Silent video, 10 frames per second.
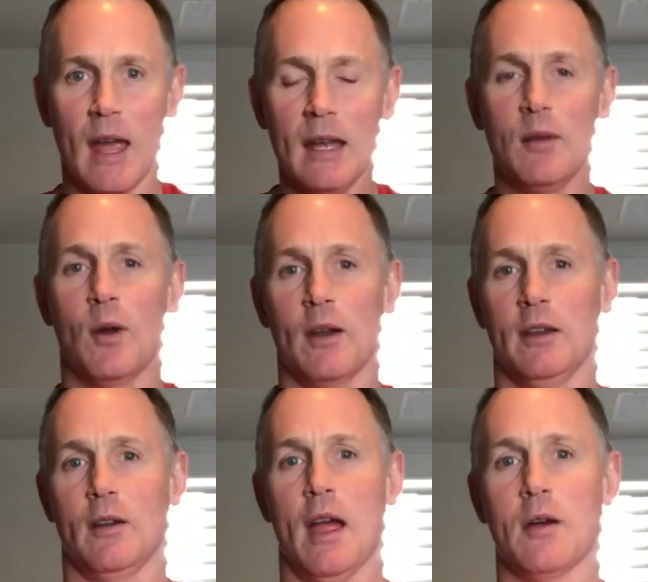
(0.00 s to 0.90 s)
anywhere in
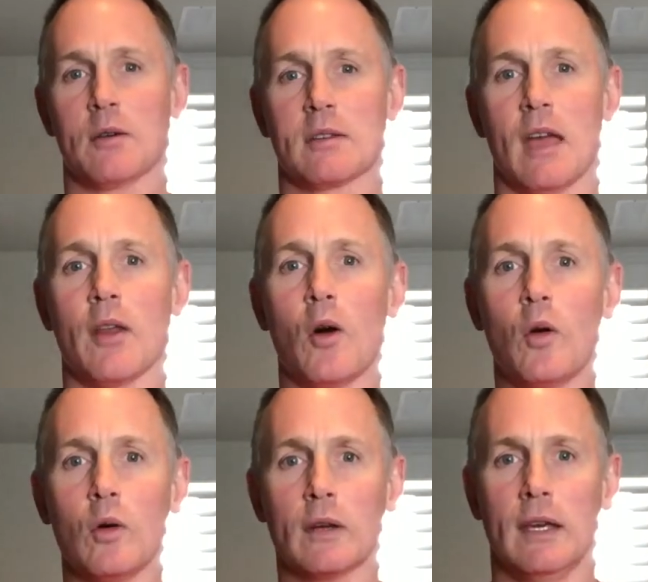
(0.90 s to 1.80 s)
your house, and the
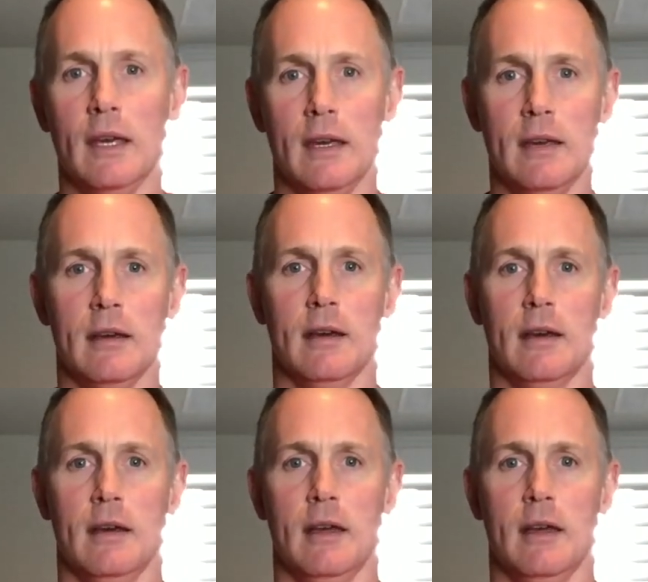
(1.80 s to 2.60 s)
whole key